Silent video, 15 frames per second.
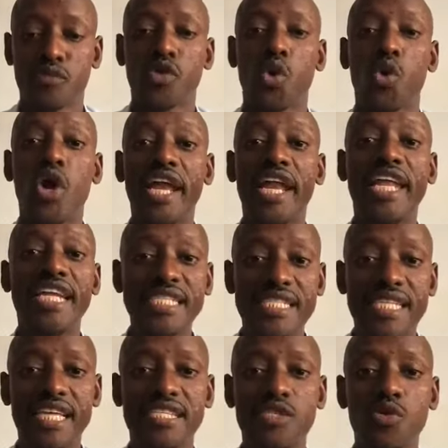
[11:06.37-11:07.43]
We had an
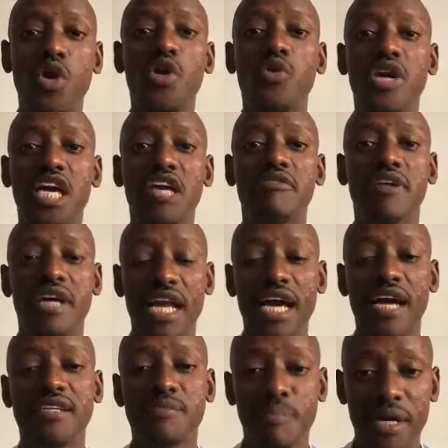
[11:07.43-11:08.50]
instance when we gave a
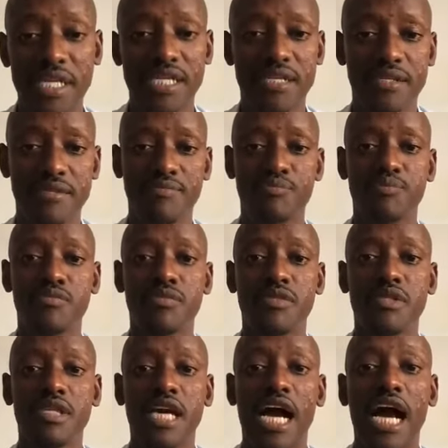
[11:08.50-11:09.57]
client money
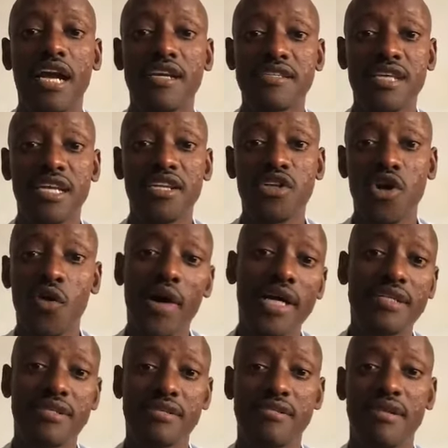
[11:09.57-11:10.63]
and he said, you know
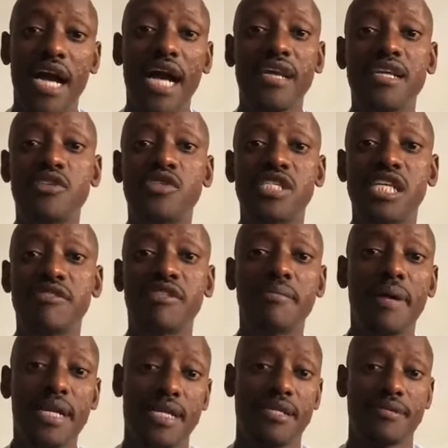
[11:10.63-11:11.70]
what, I didn't receive the
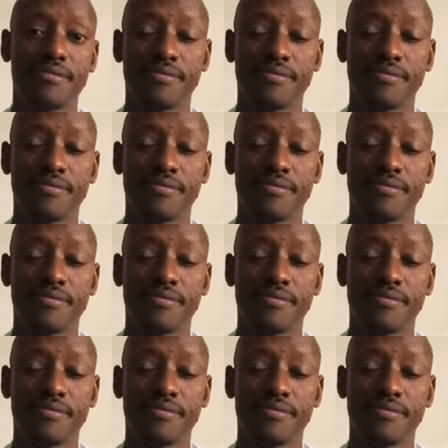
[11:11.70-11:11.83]
money.